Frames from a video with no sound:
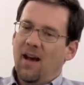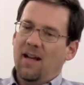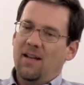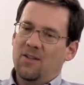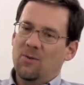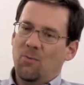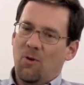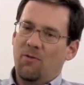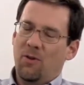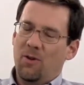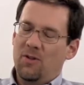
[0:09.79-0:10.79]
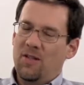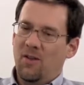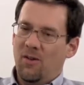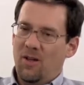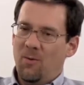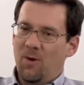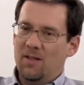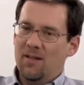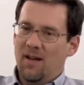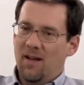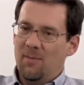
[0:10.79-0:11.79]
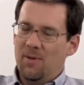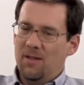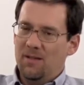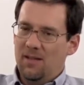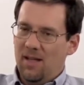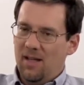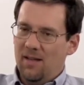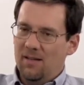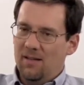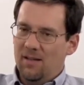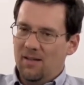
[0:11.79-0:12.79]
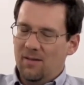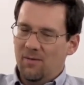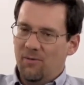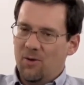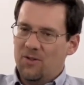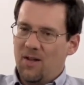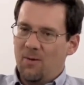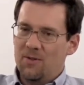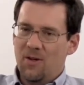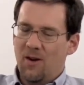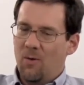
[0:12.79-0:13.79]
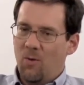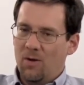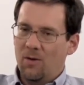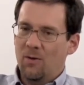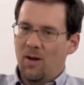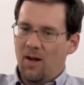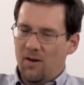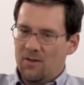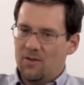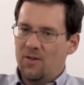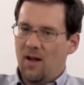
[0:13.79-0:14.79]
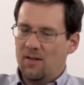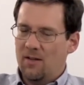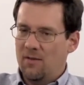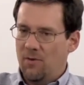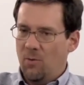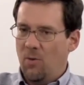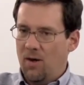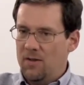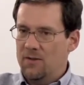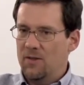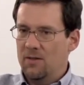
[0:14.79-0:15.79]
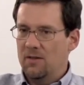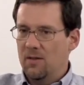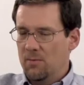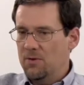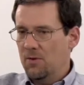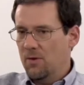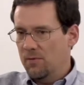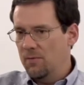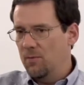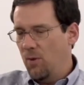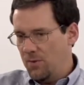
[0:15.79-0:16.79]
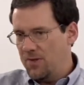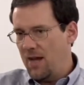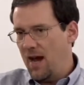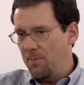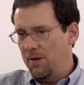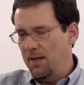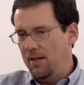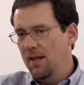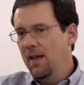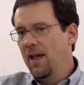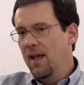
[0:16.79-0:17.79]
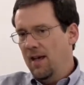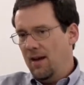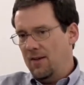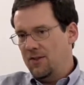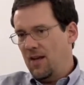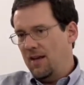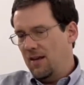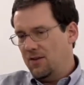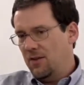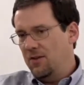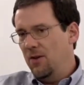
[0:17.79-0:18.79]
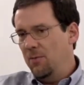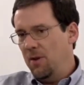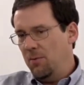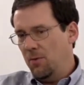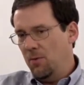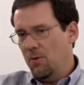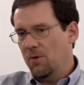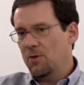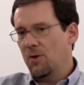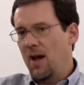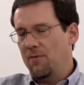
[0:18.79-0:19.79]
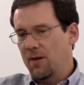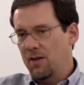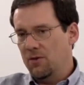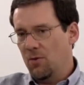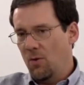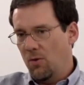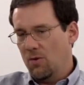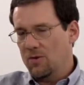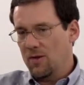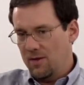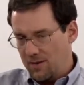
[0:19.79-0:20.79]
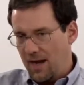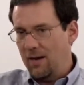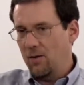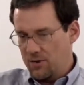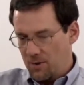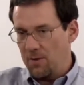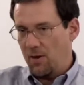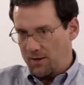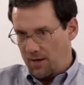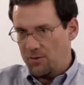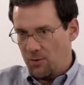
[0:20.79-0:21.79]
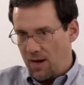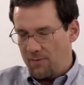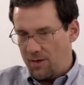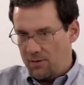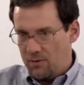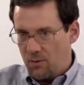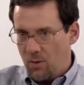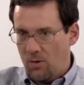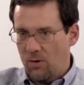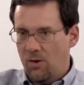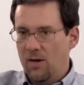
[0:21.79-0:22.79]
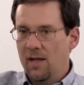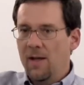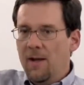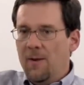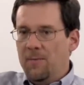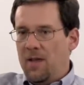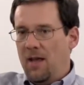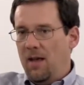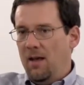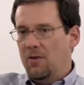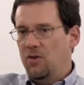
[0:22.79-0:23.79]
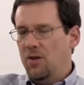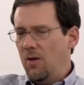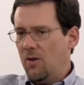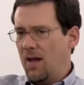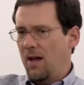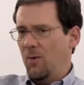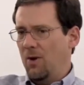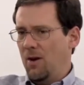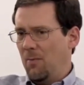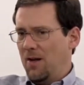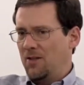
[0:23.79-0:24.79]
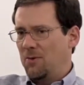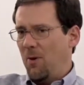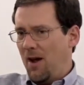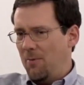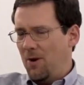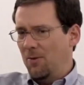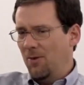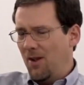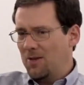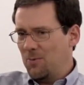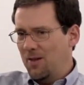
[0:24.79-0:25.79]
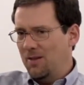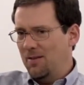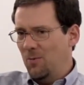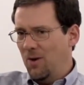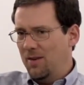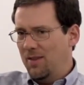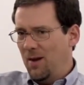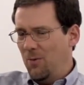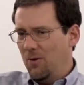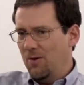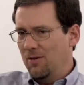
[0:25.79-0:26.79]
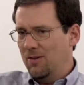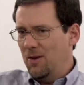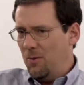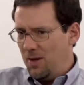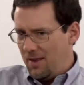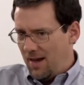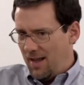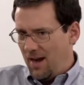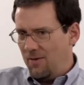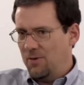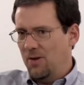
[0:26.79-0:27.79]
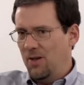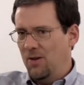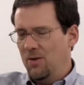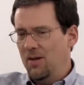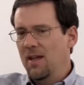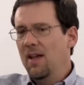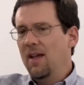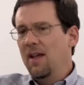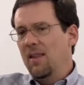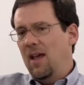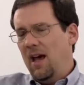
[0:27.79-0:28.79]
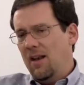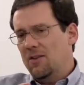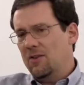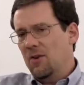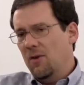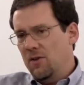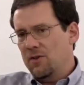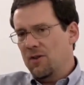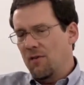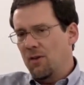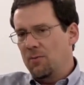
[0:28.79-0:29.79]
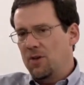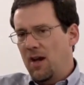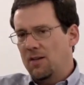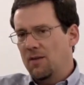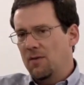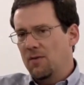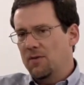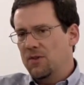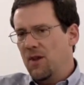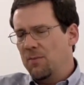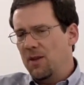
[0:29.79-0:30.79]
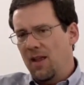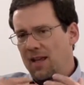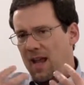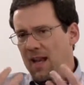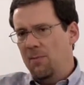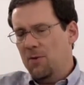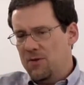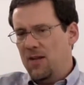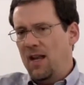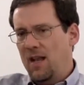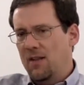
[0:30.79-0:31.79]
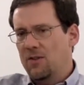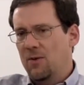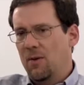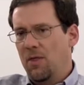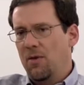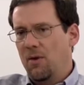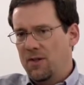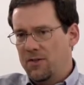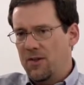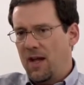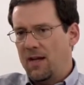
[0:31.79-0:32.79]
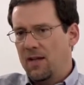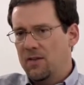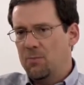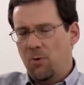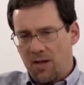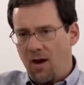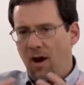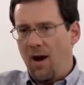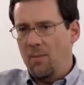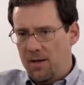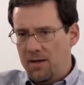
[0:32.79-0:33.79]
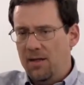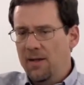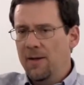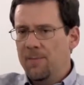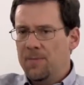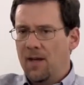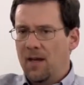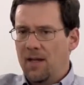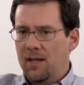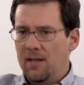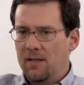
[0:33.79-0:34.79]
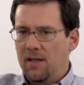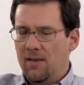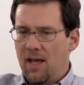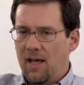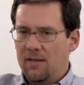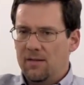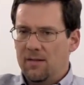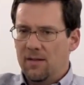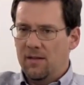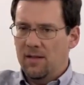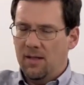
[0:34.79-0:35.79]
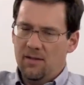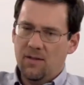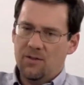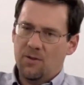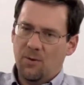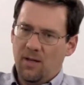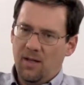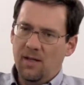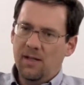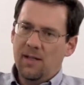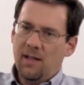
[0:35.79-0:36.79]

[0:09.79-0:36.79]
I did some work for a utility one time, and, and the first day I was there, I wandered around and just talked to different ones and observed what was happening. And I sat next to two people who were their traffic controllers, the title something like that, traffic controller. And a chill kind of went up my spine when I realized what, what they were doing that afternoon. They had a service level objective of something like 80% answer in 30 seconds, pretty pretty common uh, in in that uh, industry.